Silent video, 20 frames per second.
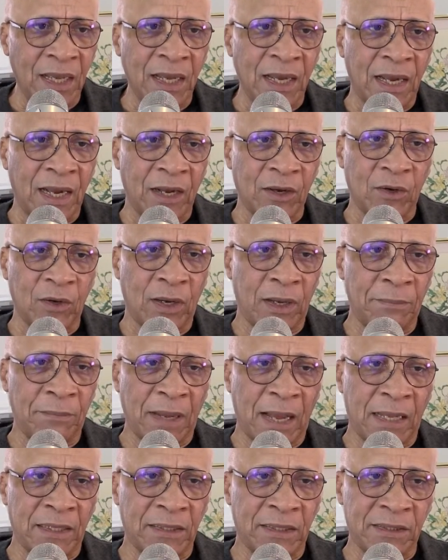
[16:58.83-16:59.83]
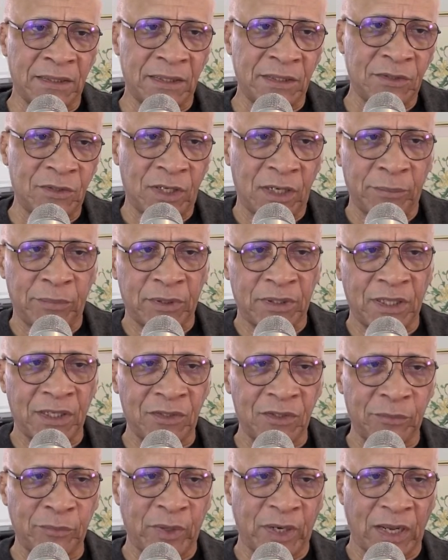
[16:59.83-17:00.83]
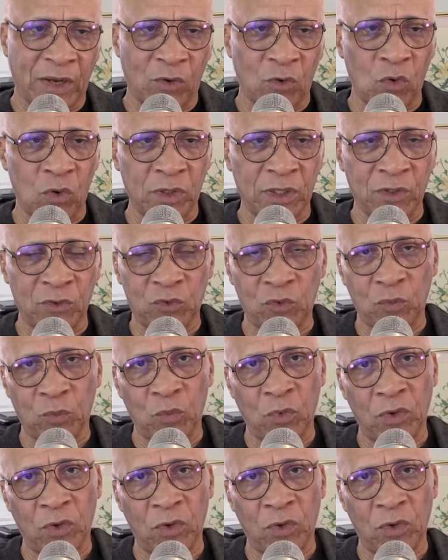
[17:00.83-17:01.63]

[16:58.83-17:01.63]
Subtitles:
This is not a prediction, but according to